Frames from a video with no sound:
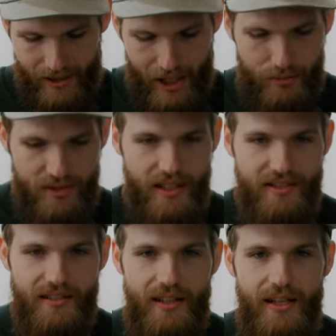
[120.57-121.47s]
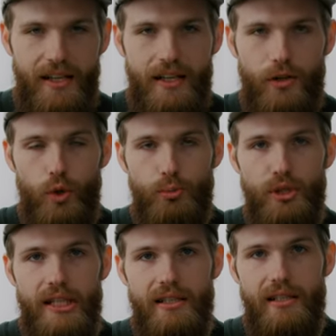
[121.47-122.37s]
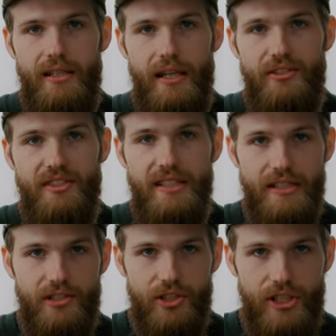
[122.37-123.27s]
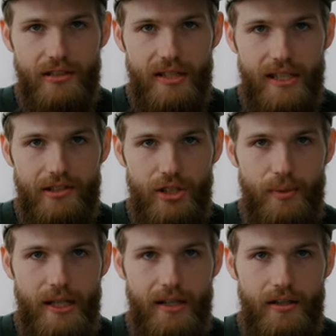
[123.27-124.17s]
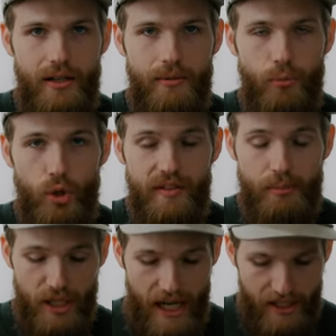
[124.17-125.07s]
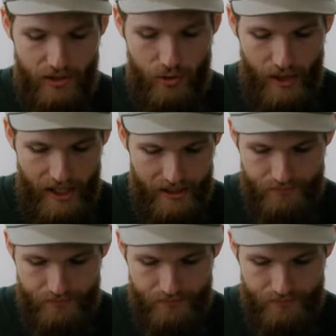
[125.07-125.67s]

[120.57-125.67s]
It helps us incorporate the LCD screen in a little bit more of a practical way.